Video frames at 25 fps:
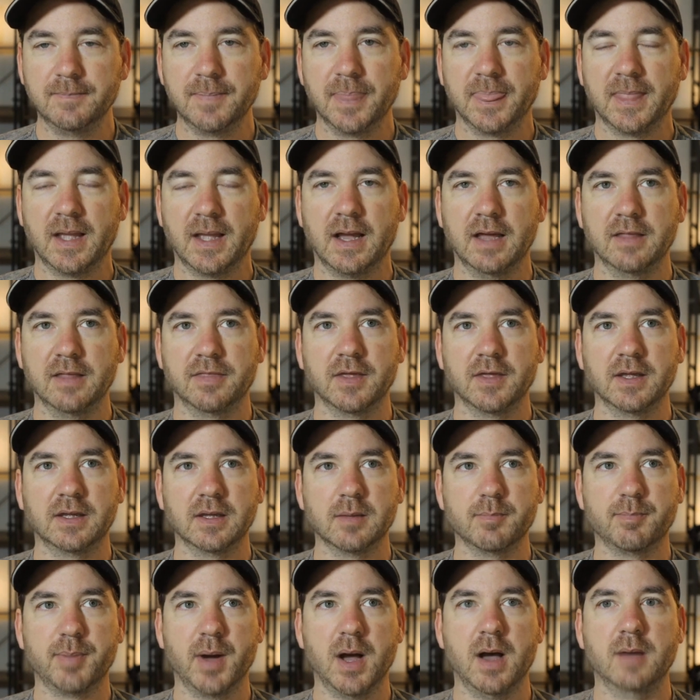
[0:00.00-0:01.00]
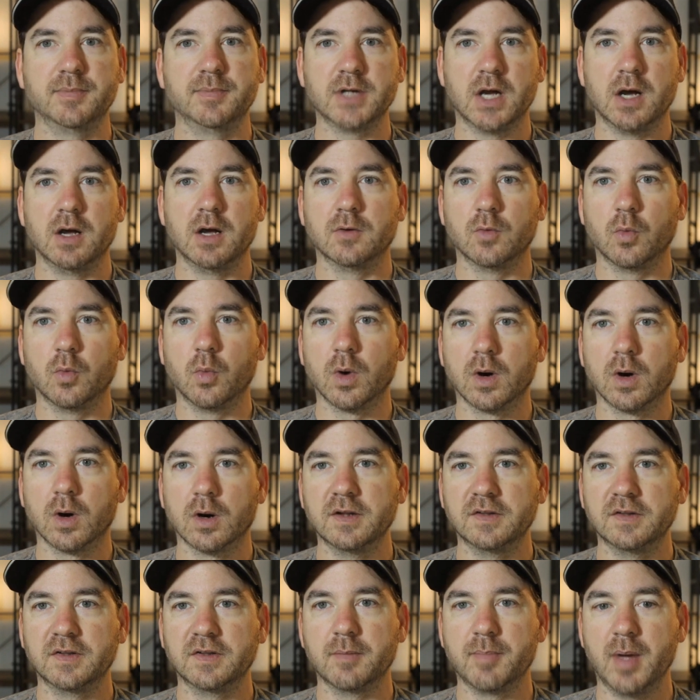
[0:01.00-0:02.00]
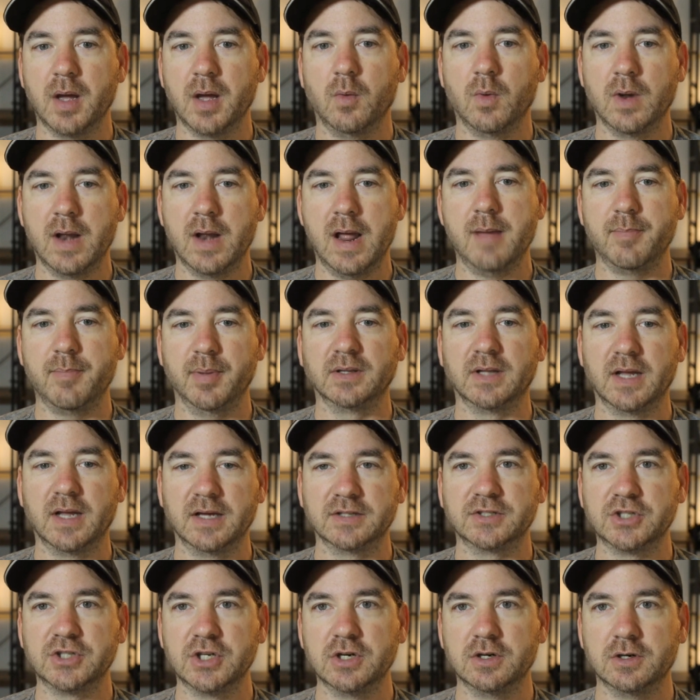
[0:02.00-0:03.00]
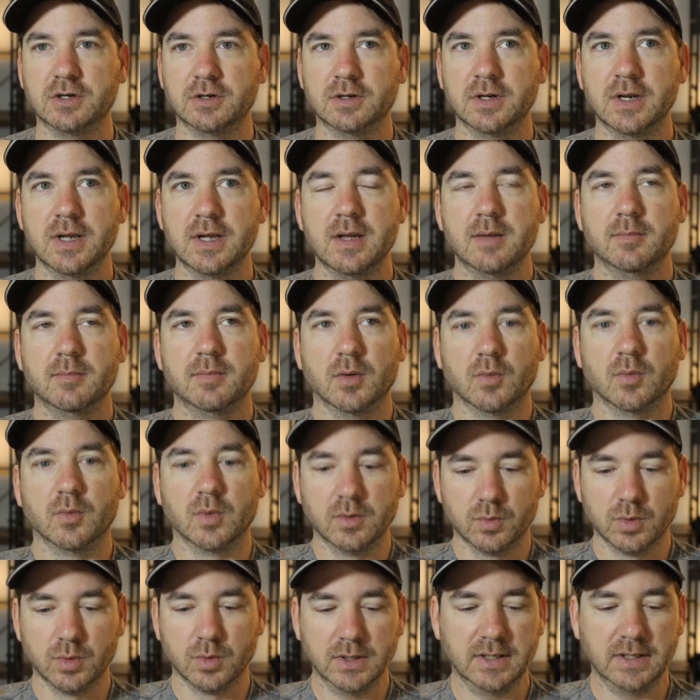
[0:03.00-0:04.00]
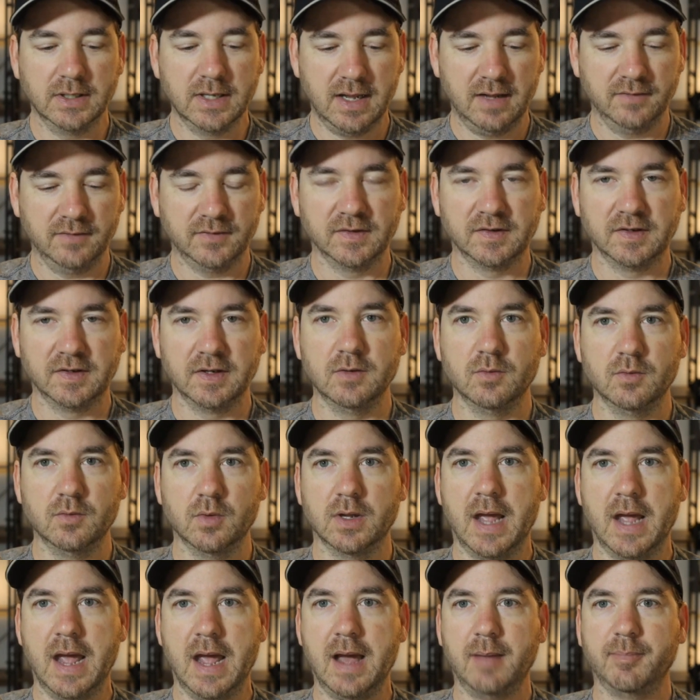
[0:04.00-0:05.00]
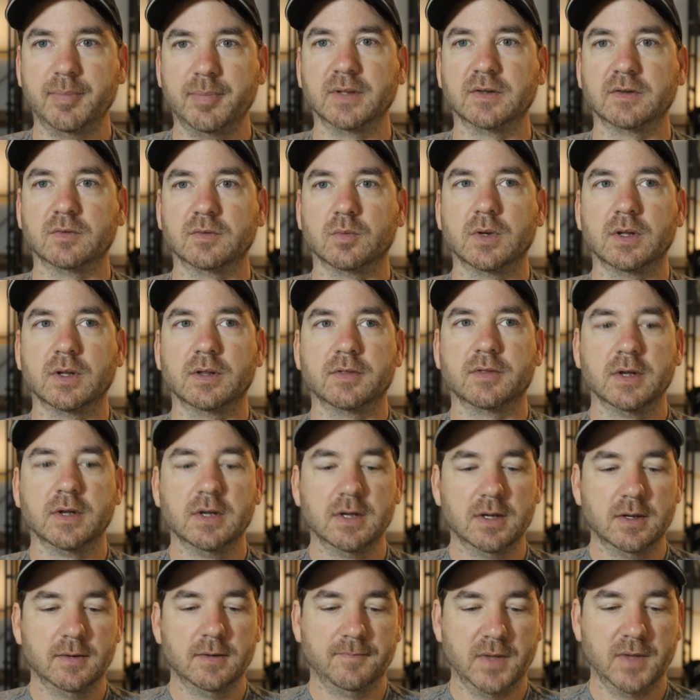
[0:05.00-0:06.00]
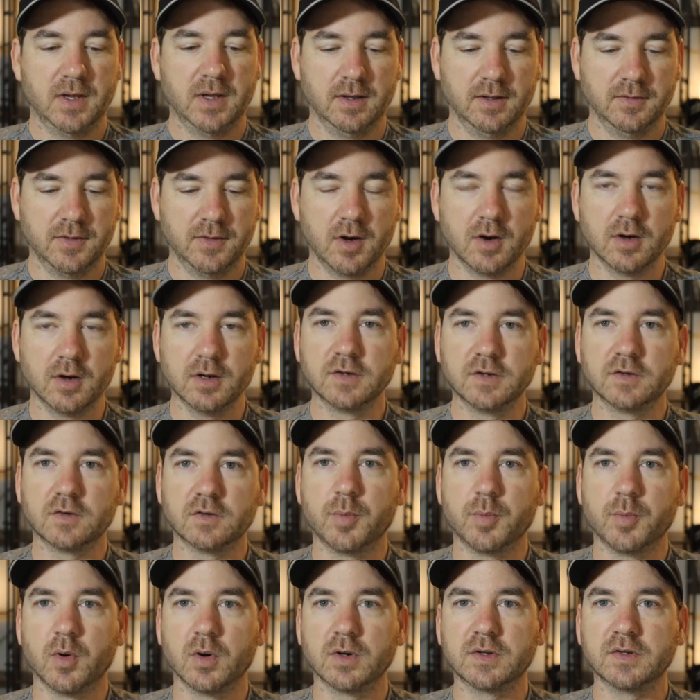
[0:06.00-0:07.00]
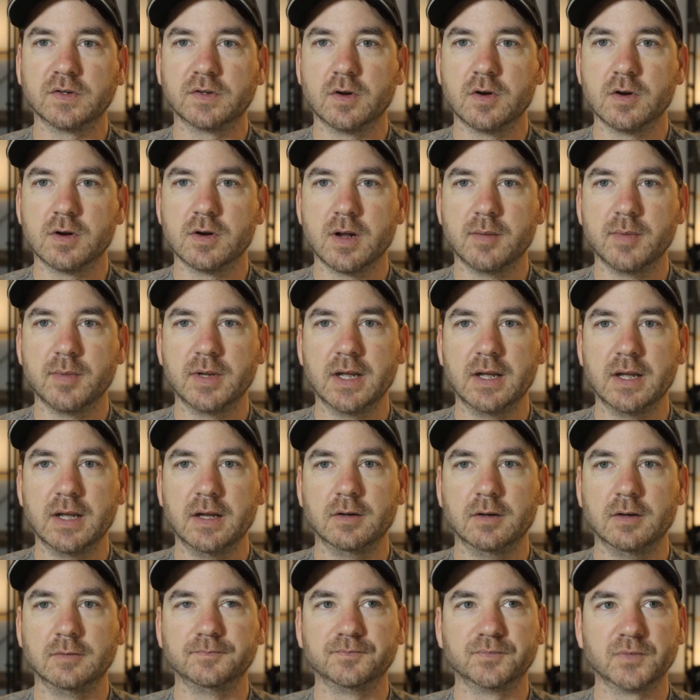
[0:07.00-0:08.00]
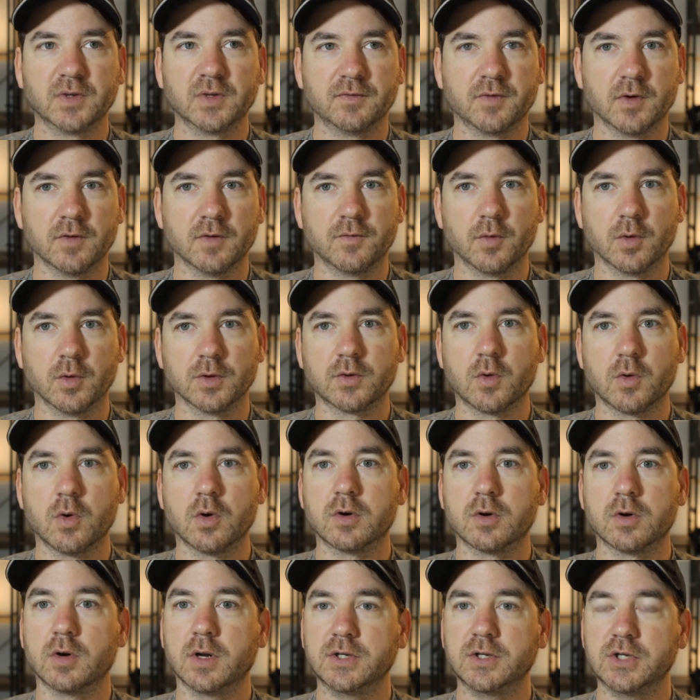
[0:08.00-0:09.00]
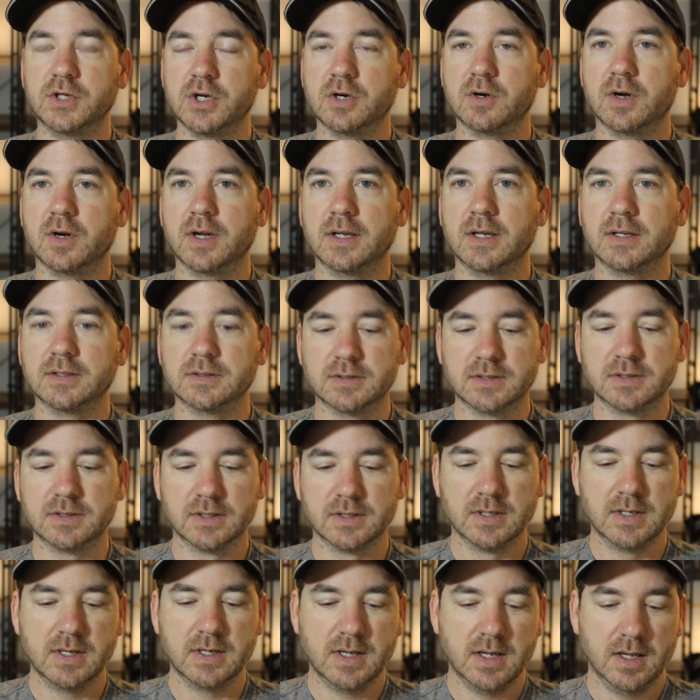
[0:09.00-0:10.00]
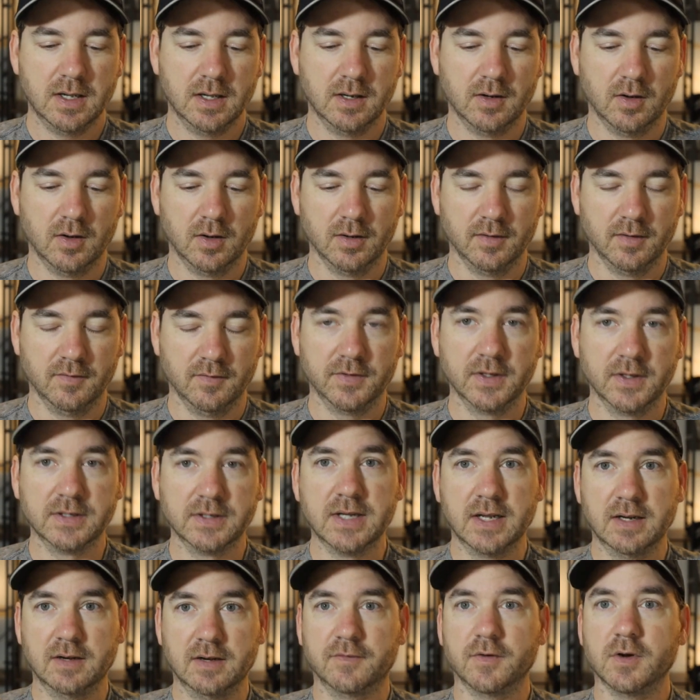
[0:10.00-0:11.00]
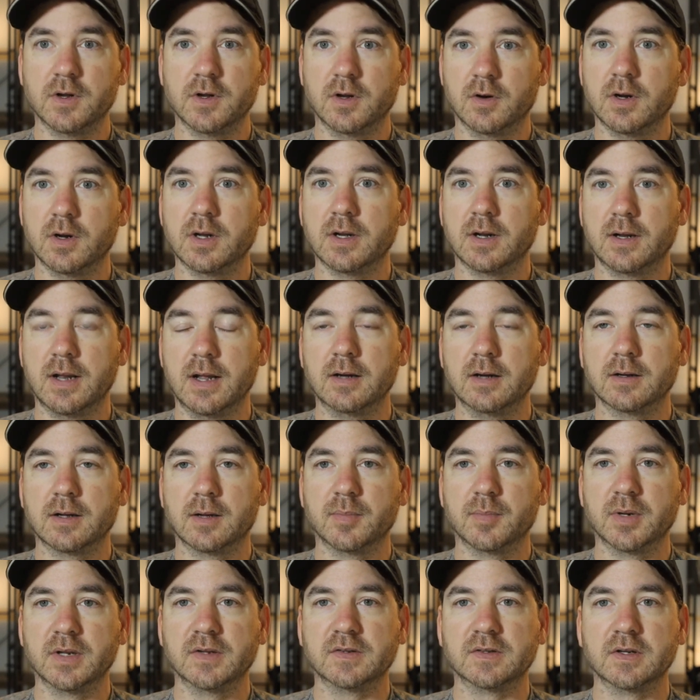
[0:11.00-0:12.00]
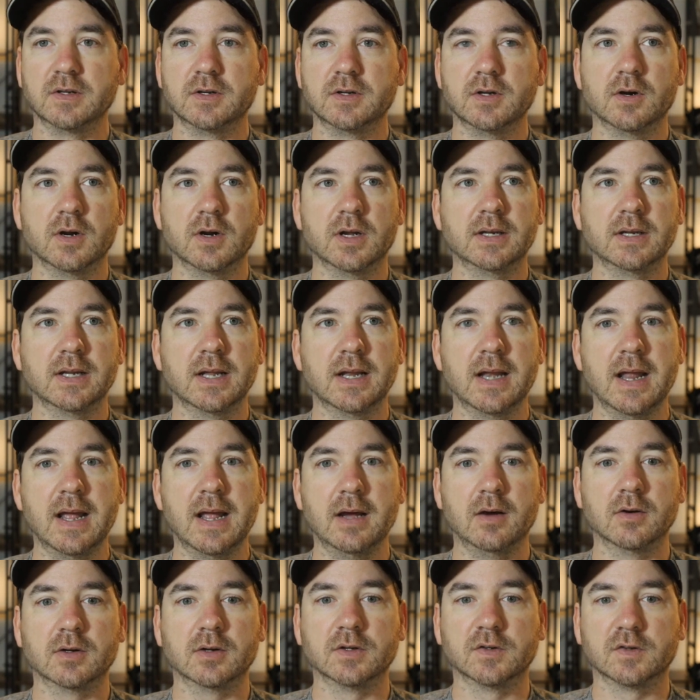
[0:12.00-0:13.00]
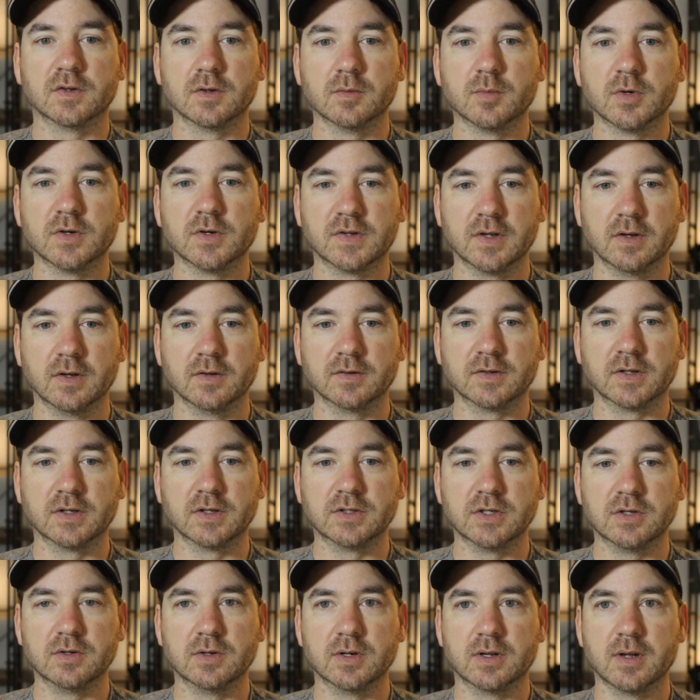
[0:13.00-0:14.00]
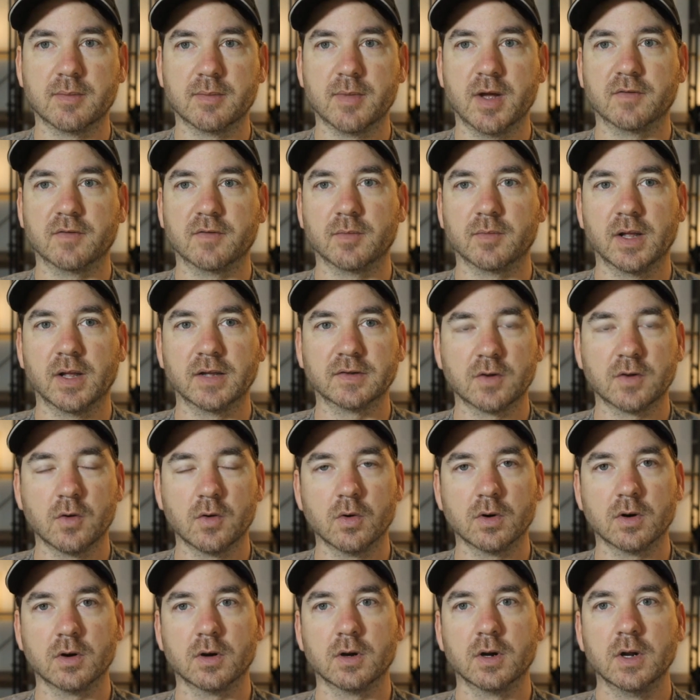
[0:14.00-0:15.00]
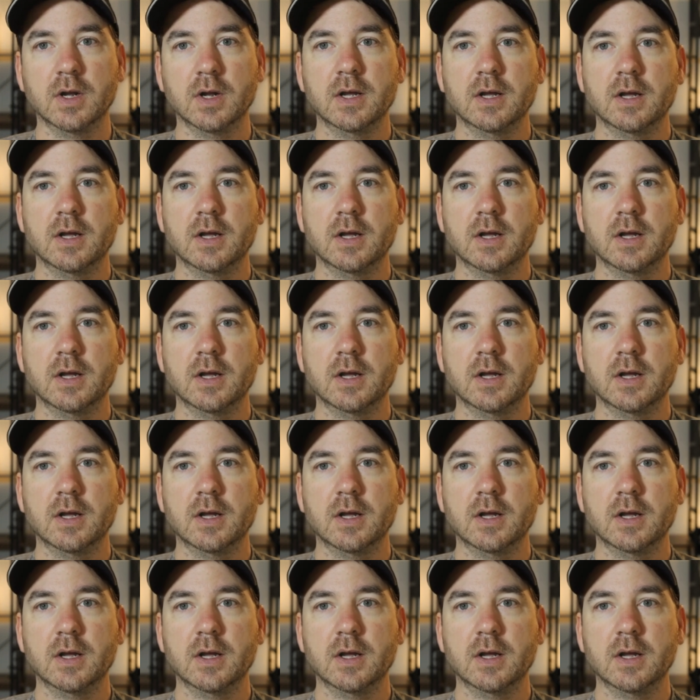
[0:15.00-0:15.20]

I think it popped on worries about what happened last year, but we really have to see what happens with the earnings reports that are coming out for fourth quarter and year end, and the data for year end on how companies did year end and how consumer sales continue to come out from last quarter.